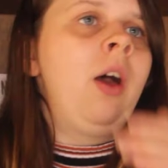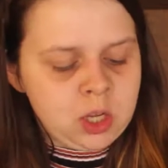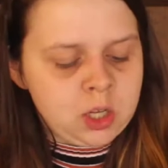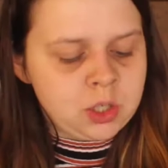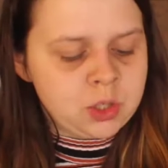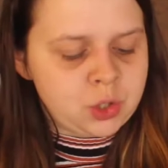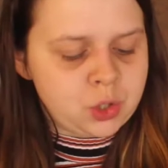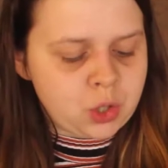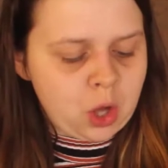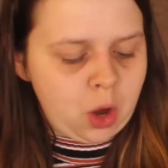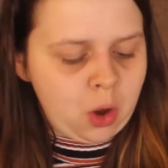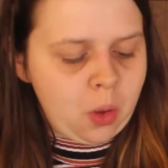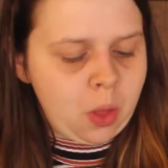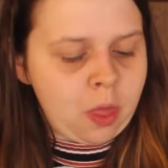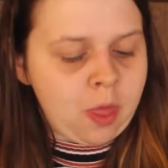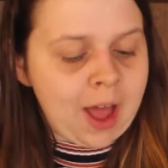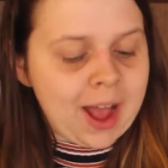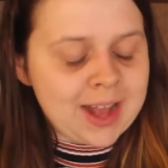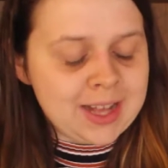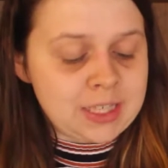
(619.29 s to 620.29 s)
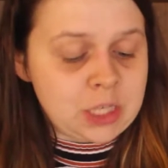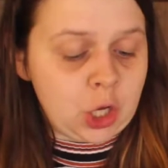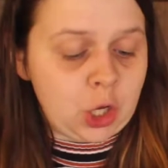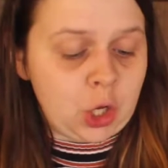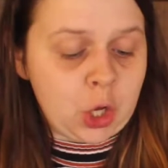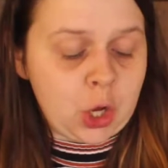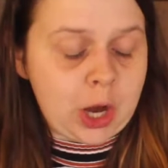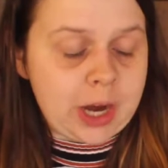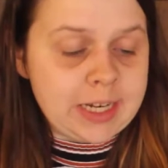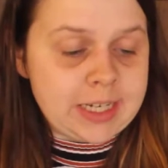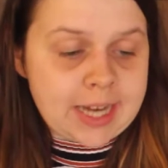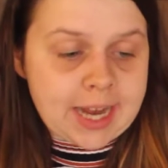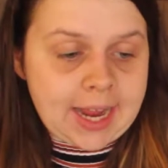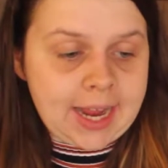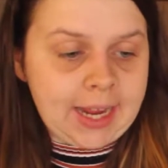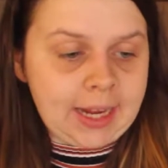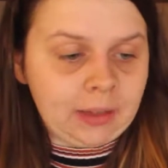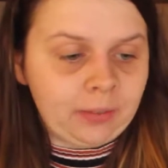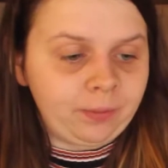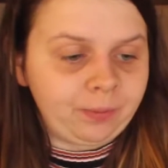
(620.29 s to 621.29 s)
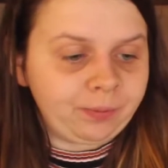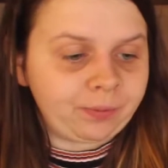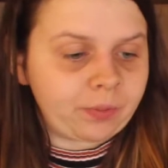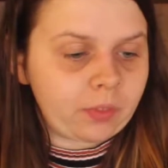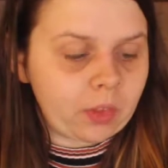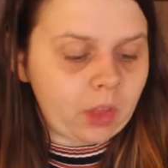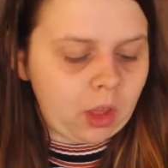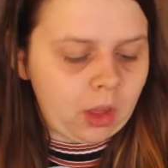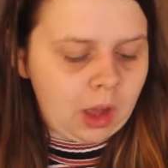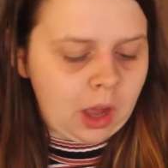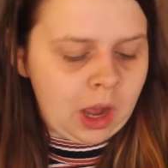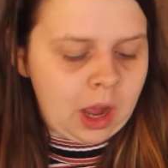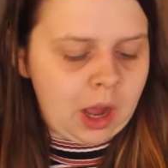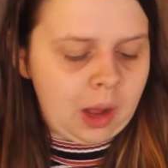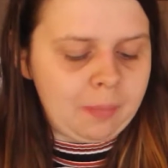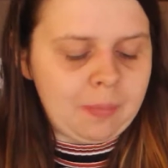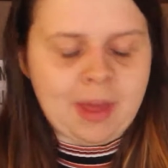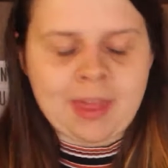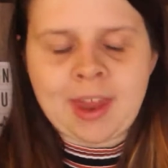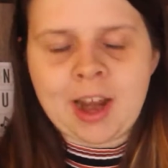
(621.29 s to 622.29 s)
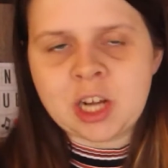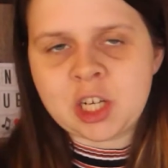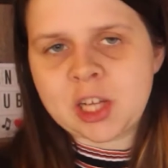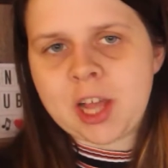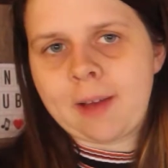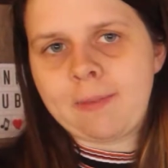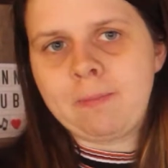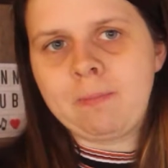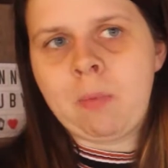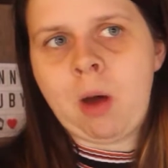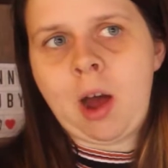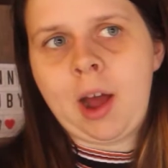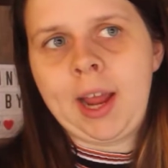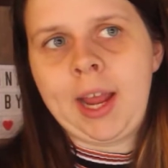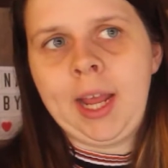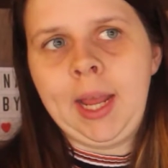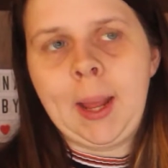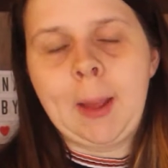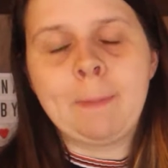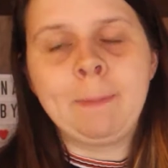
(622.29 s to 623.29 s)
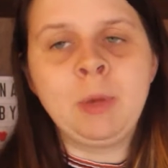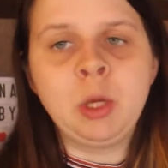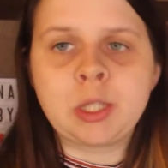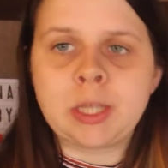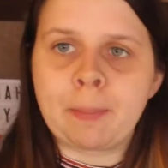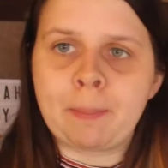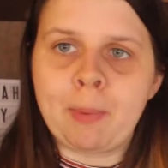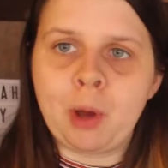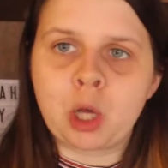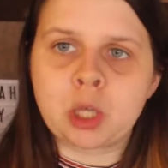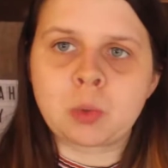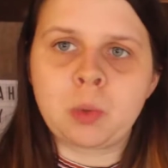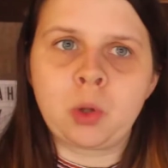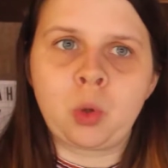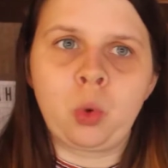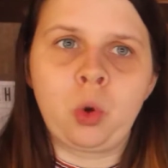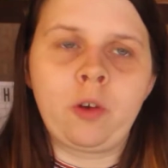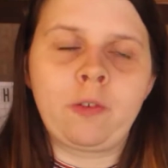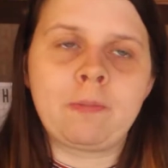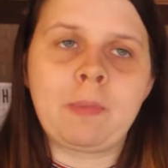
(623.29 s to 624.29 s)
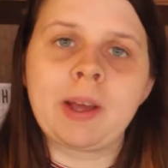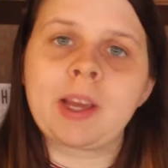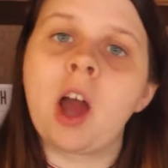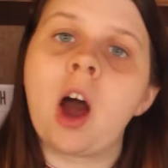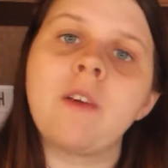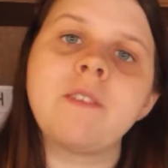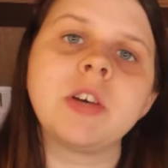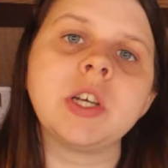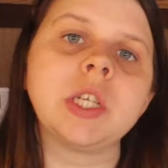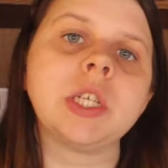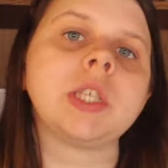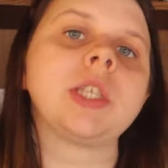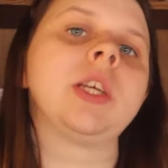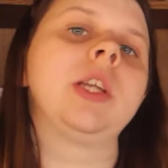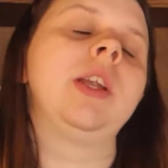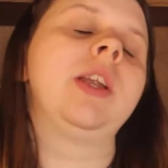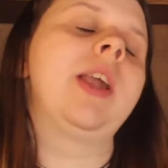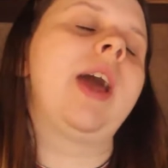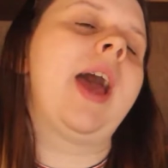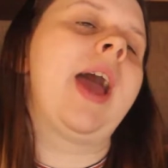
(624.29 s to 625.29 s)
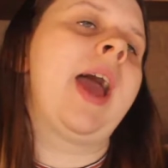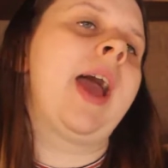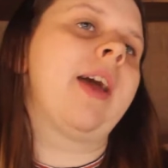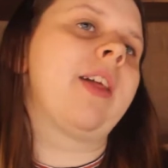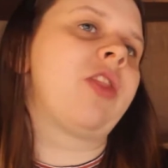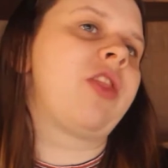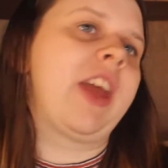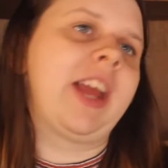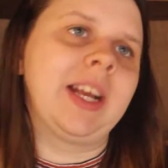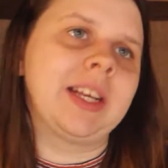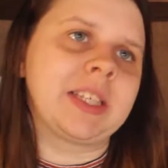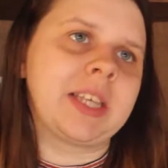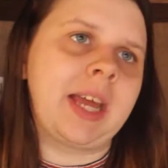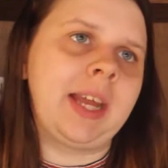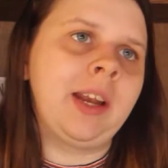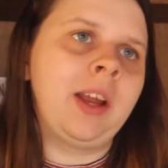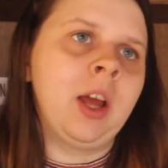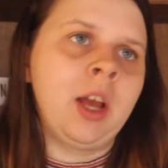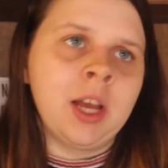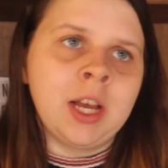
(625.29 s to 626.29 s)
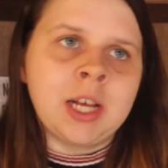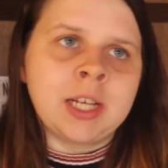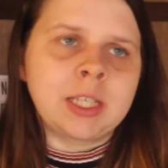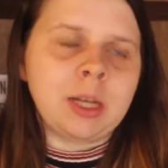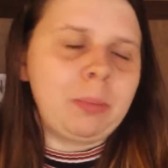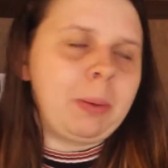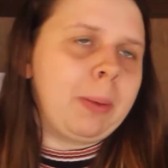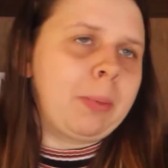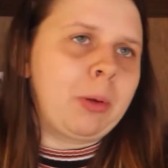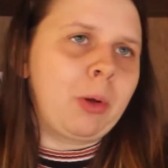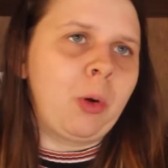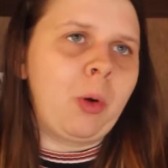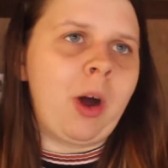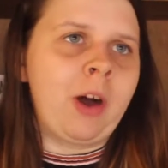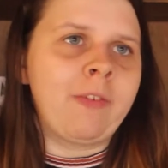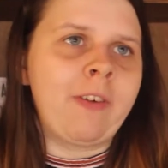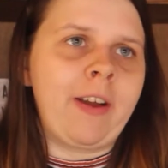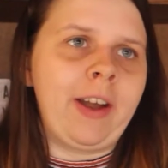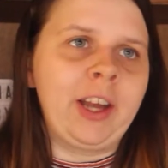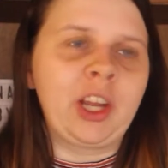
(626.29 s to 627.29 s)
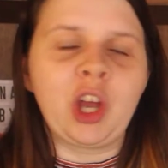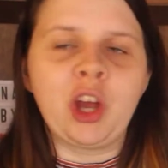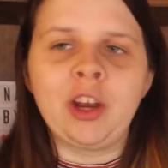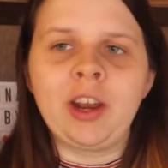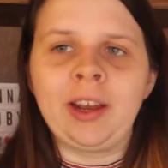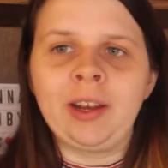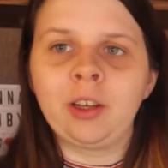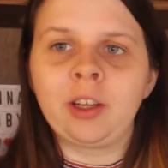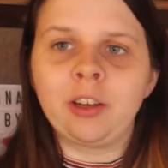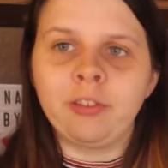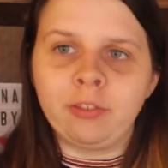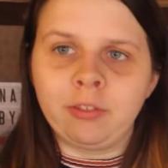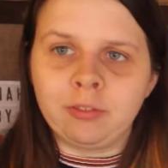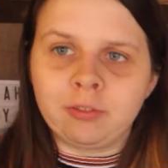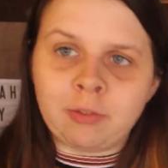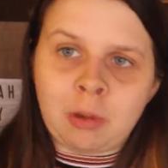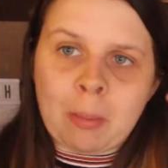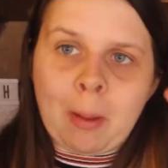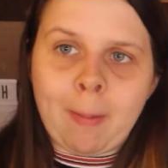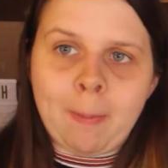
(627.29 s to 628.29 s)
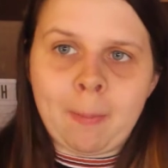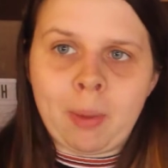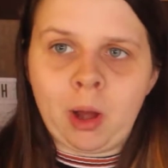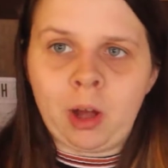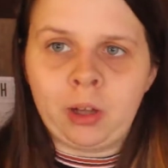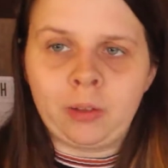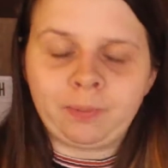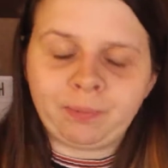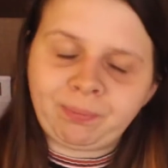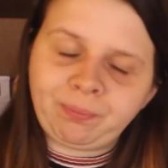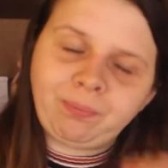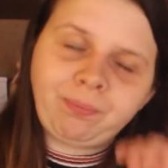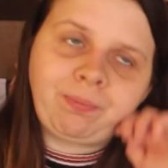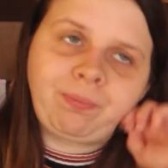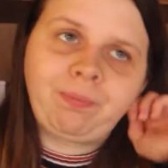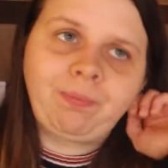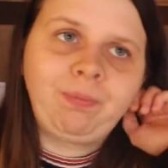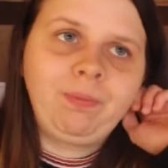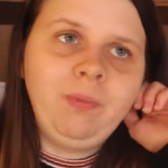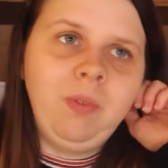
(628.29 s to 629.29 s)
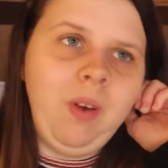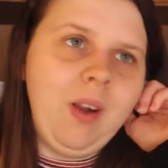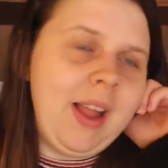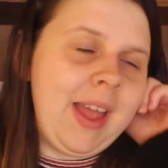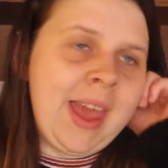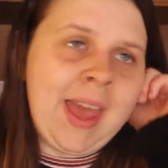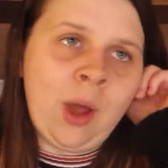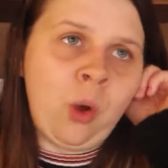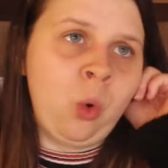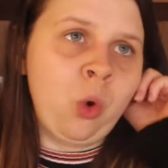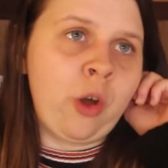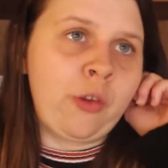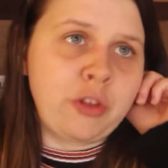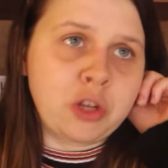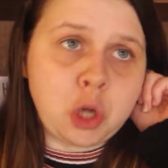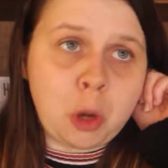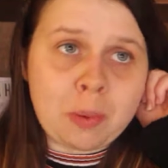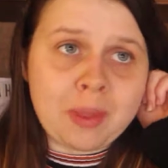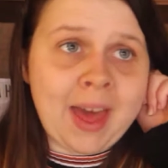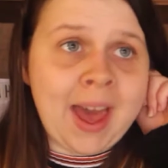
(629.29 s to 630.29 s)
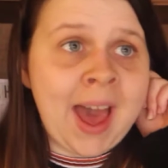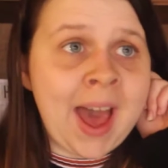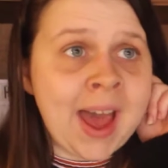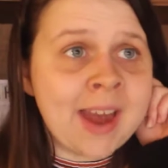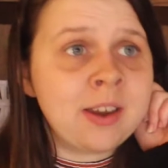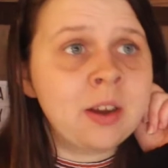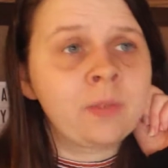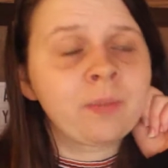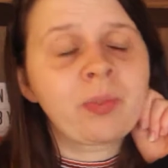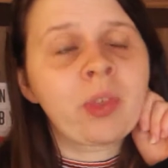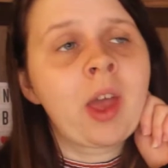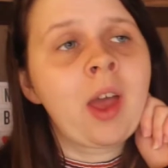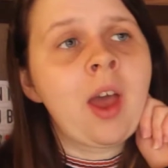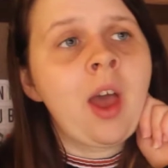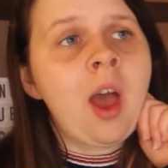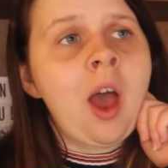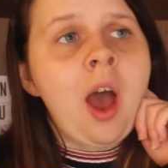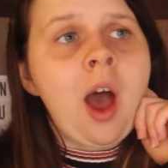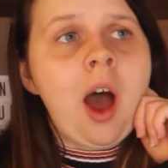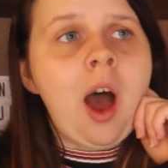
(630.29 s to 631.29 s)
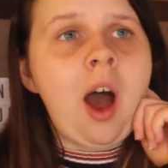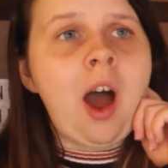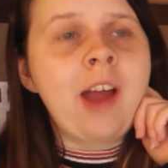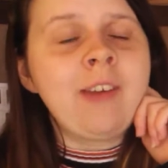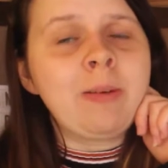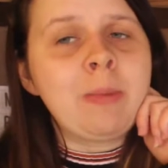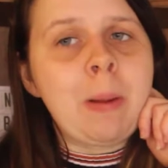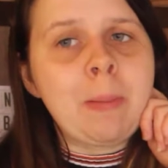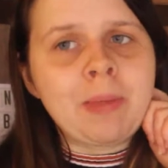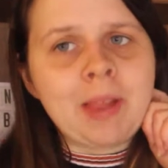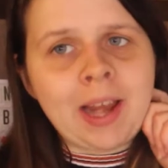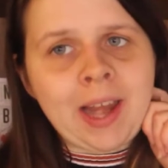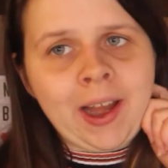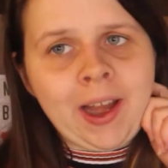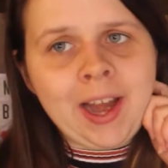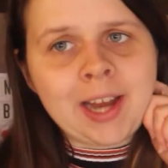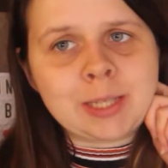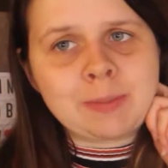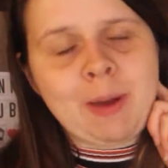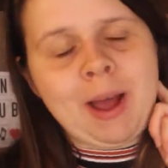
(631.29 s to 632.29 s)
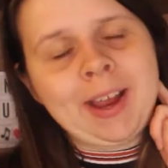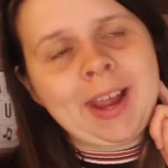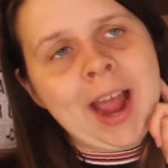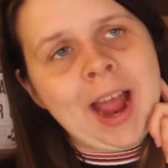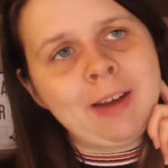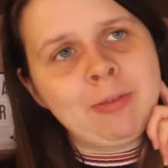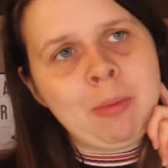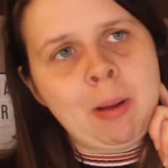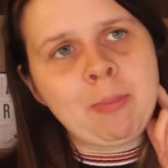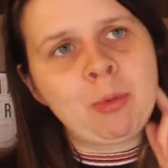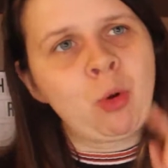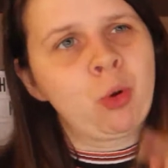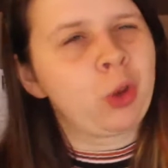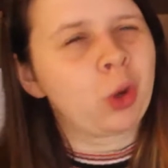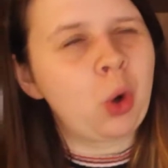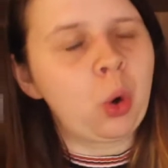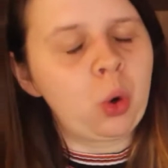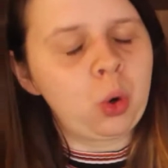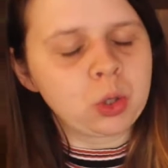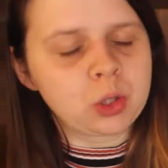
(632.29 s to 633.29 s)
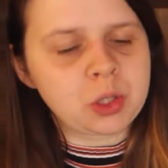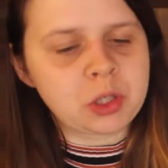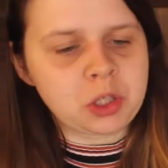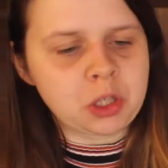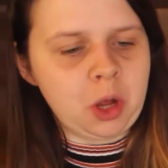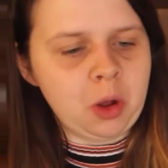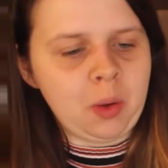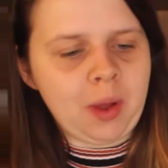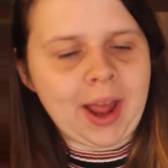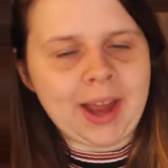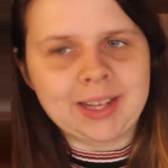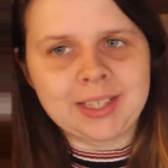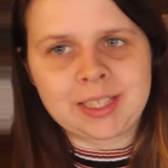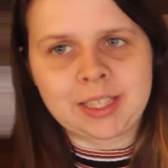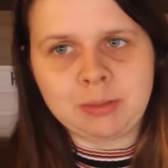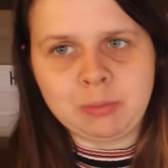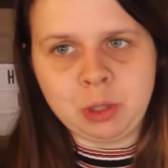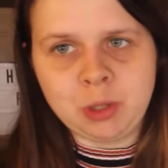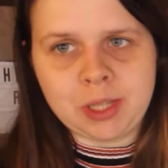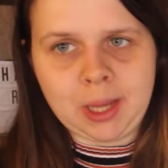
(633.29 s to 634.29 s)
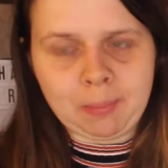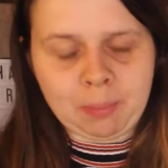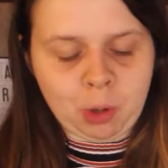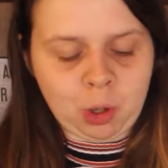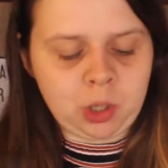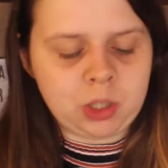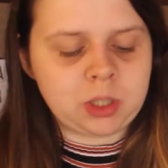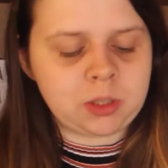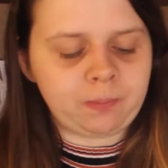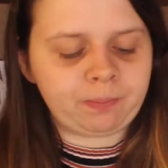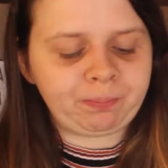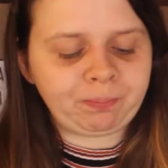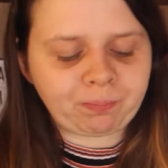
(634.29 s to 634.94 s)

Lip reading: So that is a good idea. And then I just have my music books with all of my covers and things in. Some people are very good and can remember it all off the top of their head. I remember the lyrics, but I can't remember all the chords, so hence the music books.